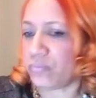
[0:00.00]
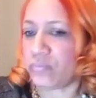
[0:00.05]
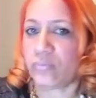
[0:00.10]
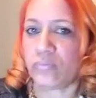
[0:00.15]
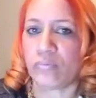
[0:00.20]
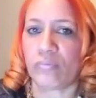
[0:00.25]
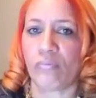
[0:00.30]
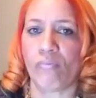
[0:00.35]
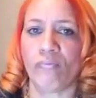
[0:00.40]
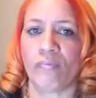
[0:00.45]

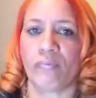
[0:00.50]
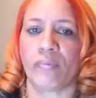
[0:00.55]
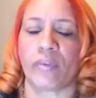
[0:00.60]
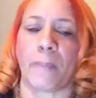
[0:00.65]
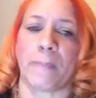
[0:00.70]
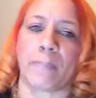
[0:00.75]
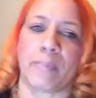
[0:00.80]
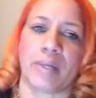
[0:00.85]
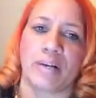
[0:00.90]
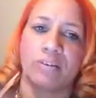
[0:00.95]

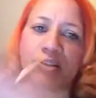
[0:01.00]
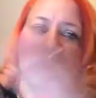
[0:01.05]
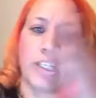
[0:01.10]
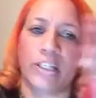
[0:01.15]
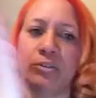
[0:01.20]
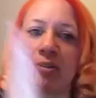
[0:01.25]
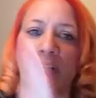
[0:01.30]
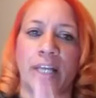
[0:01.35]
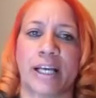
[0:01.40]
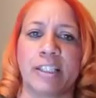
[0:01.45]
And I'll see
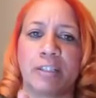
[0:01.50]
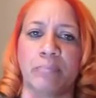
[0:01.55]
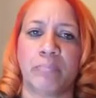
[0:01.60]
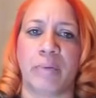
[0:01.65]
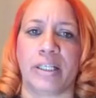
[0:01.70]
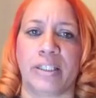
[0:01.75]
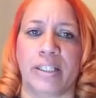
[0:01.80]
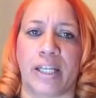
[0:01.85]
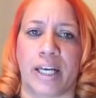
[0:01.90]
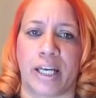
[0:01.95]
you next
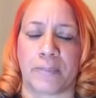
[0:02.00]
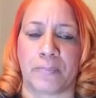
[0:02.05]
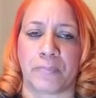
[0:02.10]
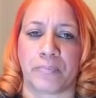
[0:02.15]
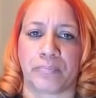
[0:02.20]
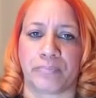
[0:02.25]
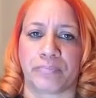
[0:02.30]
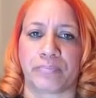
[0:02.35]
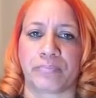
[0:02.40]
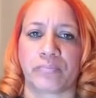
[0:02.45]
Monday,
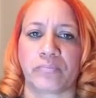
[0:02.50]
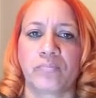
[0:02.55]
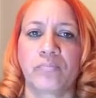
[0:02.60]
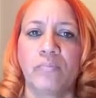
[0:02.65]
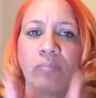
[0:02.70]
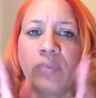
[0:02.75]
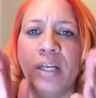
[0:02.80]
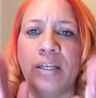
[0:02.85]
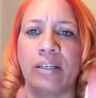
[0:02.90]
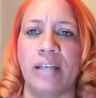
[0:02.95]

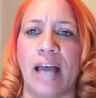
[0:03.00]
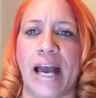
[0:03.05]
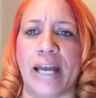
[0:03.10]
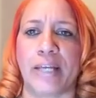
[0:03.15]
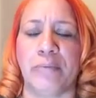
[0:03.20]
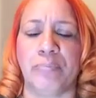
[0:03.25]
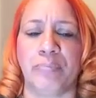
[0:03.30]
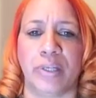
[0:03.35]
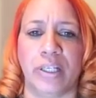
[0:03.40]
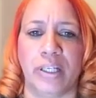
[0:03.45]

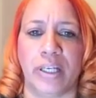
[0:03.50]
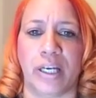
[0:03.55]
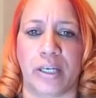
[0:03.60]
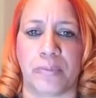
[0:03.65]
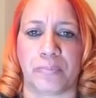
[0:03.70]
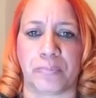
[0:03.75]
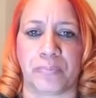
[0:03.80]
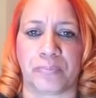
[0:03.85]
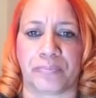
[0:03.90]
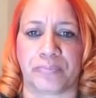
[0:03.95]
9
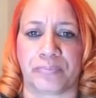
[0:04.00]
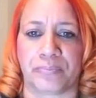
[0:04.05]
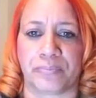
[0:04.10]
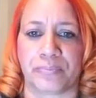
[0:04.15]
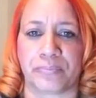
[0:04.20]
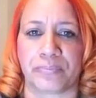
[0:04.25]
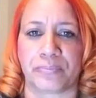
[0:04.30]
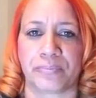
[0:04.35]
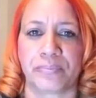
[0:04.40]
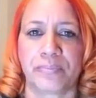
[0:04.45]
p.m.
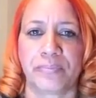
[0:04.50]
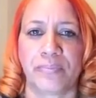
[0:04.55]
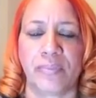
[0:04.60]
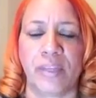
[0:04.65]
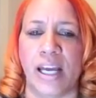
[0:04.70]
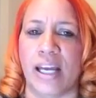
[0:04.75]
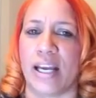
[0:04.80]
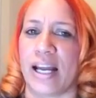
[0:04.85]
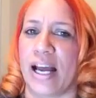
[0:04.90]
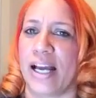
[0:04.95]

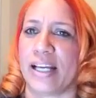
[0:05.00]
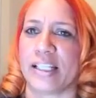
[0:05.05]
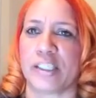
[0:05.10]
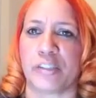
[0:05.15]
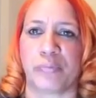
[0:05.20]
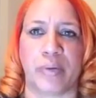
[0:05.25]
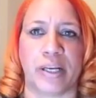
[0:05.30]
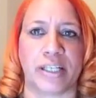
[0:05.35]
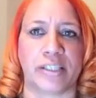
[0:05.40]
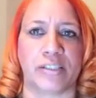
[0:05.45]
And I
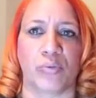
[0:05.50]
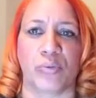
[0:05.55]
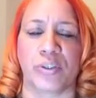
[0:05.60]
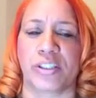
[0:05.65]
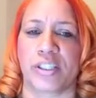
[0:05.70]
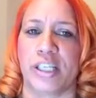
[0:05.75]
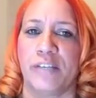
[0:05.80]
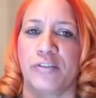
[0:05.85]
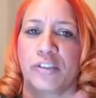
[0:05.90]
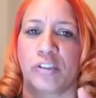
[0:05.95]
expect to
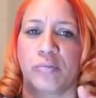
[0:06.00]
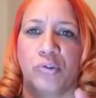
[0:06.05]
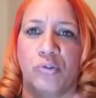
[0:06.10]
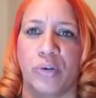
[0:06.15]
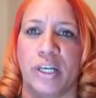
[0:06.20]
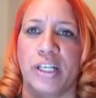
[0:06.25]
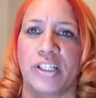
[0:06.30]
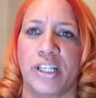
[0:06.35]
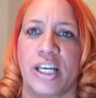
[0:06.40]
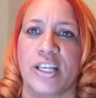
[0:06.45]
receive some
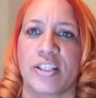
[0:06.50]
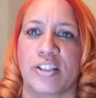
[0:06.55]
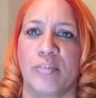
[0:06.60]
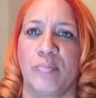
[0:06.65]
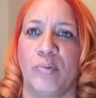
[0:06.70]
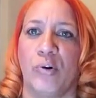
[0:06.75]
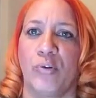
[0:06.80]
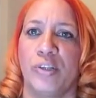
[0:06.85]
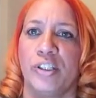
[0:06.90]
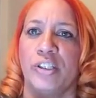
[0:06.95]
great
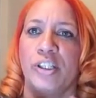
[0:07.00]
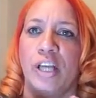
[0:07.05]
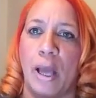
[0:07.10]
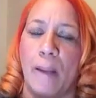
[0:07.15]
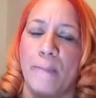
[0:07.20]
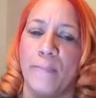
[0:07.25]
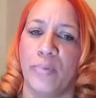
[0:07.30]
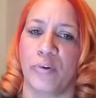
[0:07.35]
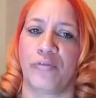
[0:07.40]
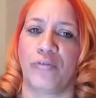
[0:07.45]
testimonies
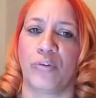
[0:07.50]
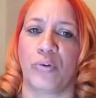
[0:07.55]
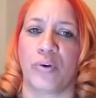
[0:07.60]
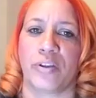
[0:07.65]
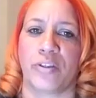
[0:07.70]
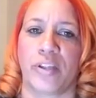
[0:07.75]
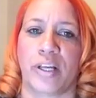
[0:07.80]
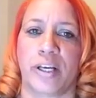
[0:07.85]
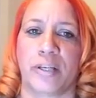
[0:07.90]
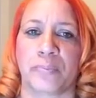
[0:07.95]
before
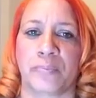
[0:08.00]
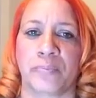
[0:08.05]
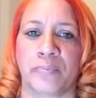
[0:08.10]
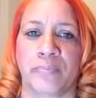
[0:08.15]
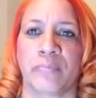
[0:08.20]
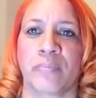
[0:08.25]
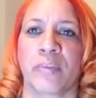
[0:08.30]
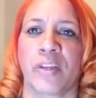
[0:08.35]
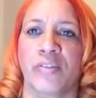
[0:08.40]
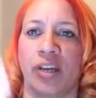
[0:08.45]
then.
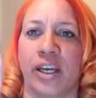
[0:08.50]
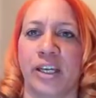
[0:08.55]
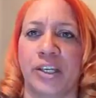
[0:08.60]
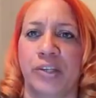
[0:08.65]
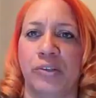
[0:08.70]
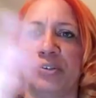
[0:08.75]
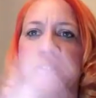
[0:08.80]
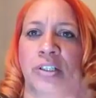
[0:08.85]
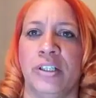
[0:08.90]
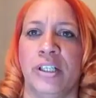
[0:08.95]
Thank you,
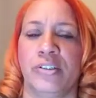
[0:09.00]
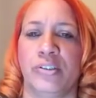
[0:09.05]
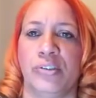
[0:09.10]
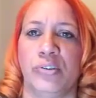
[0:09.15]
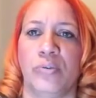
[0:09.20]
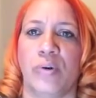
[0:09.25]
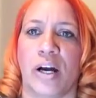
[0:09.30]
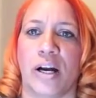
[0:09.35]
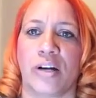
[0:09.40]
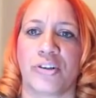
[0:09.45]
Denise
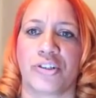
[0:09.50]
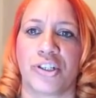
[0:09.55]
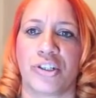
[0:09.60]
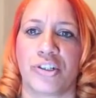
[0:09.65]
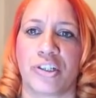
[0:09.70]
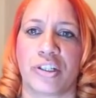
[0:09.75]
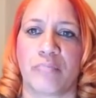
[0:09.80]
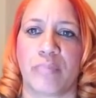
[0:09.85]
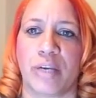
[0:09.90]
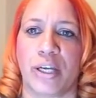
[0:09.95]
Duhart. She
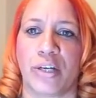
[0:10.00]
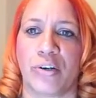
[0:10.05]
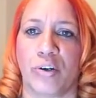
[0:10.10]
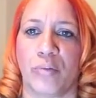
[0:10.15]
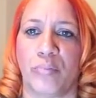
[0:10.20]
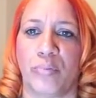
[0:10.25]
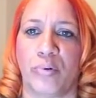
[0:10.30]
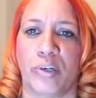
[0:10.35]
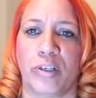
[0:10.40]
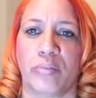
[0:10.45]
just made her
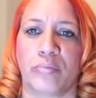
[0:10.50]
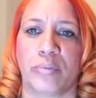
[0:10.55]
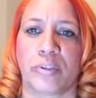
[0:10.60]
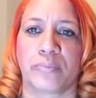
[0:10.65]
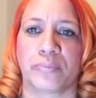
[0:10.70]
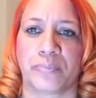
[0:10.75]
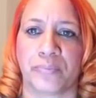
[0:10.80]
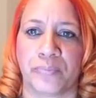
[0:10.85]
appointment.